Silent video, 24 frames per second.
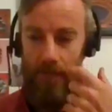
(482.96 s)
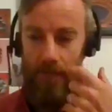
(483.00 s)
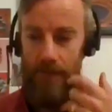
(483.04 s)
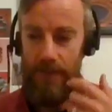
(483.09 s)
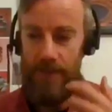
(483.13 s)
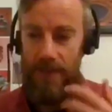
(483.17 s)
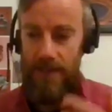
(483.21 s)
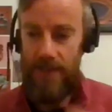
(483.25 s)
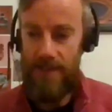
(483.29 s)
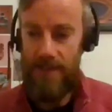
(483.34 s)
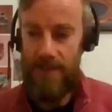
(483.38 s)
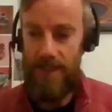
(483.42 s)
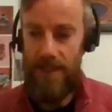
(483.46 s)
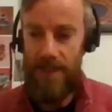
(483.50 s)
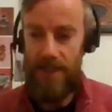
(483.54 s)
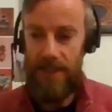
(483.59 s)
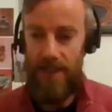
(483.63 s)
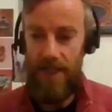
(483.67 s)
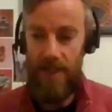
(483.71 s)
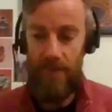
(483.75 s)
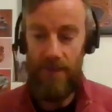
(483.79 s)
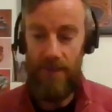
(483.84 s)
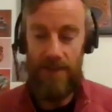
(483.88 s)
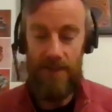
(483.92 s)
But then the second
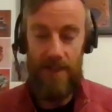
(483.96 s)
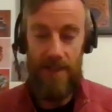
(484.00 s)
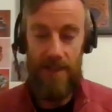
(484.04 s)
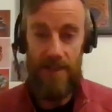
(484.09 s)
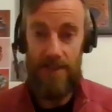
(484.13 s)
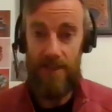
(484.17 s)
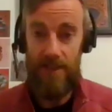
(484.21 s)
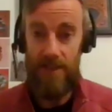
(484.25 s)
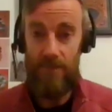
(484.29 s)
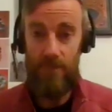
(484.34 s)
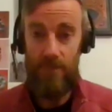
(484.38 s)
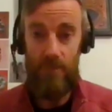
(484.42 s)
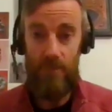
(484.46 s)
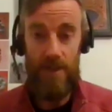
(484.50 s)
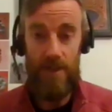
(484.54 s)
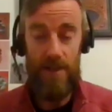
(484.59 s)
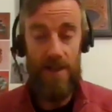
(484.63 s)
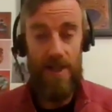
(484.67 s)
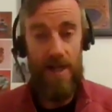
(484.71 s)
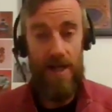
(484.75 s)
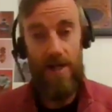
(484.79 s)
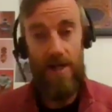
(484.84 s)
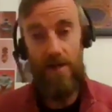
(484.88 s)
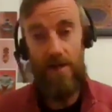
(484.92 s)
element then is that when
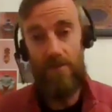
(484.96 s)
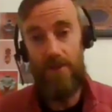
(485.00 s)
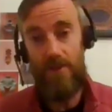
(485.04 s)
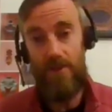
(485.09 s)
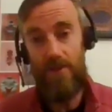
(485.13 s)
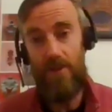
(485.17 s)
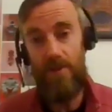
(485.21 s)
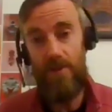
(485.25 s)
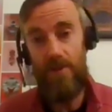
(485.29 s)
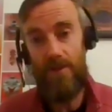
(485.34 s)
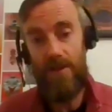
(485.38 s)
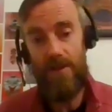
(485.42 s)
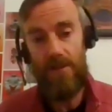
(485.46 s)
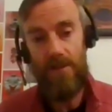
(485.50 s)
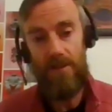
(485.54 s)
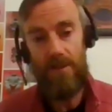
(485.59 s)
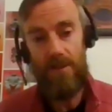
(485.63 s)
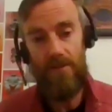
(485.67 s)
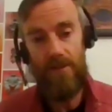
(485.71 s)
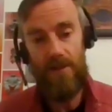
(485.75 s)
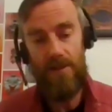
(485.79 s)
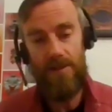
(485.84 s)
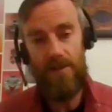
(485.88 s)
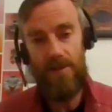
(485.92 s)
they are becoming
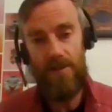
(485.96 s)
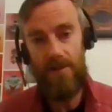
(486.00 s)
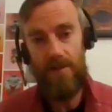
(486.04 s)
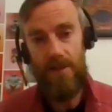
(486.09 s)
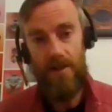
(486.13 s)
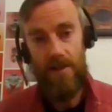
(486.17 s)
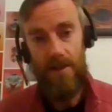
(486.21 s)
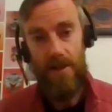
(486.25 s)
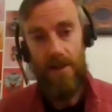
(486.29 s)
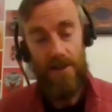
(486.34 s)
evicted,